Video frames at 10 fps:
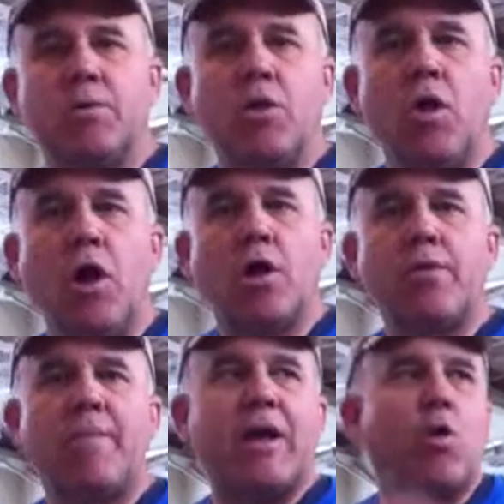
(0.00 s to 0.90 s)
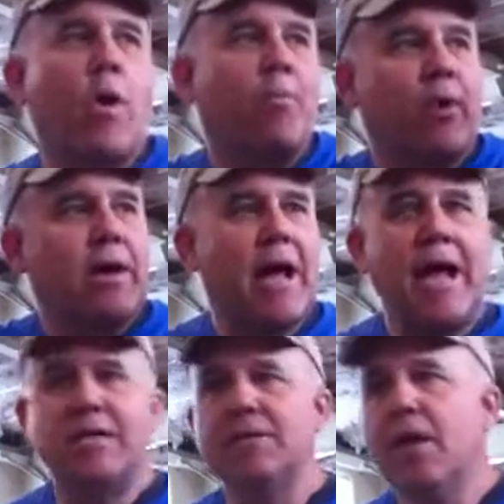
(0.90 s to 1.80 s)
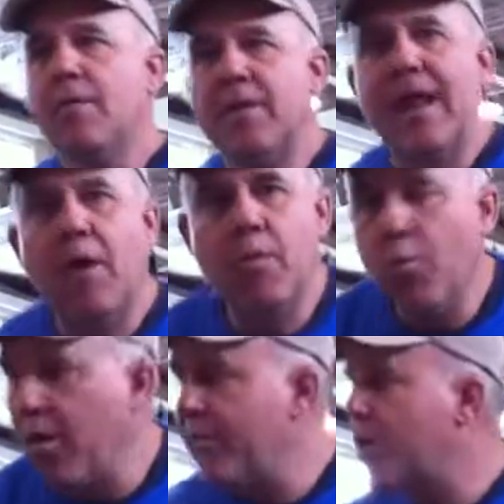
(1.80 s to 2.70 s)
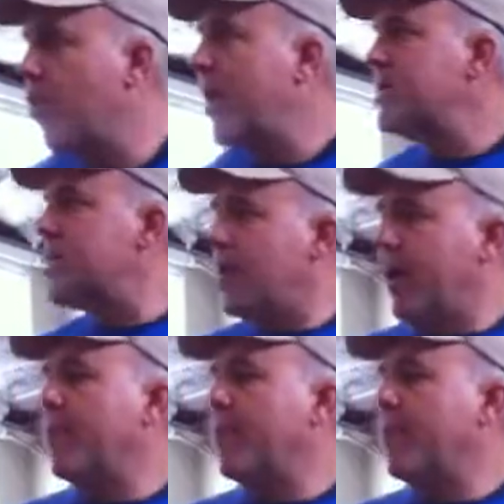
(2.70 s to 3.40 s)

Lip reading: We're no longer the big corporate guys, but now we're more of a grace,